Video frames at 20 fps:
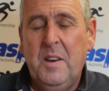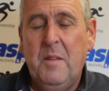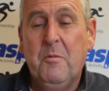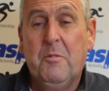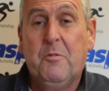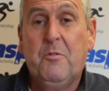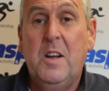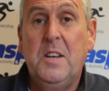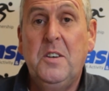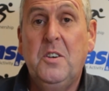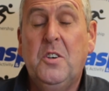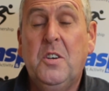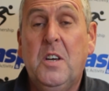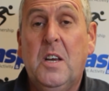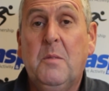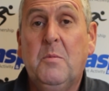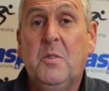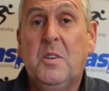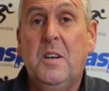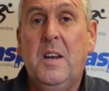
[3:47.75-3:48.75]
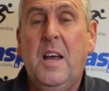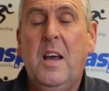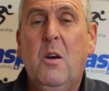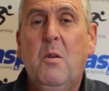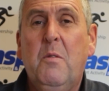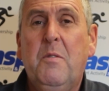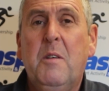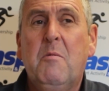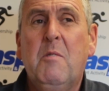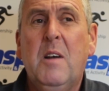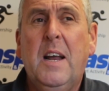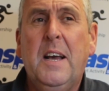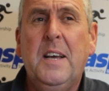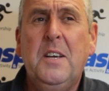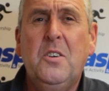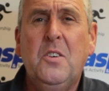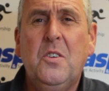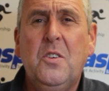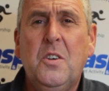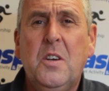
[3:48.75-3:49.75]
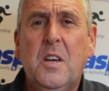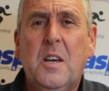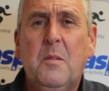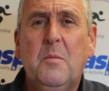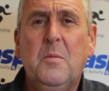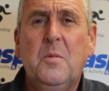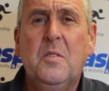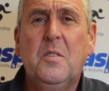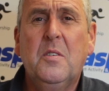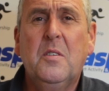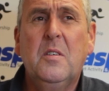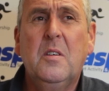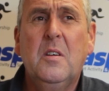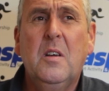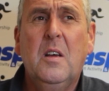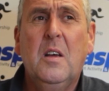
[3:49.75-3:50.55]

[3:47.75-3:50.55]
in friendships and healthy relationships,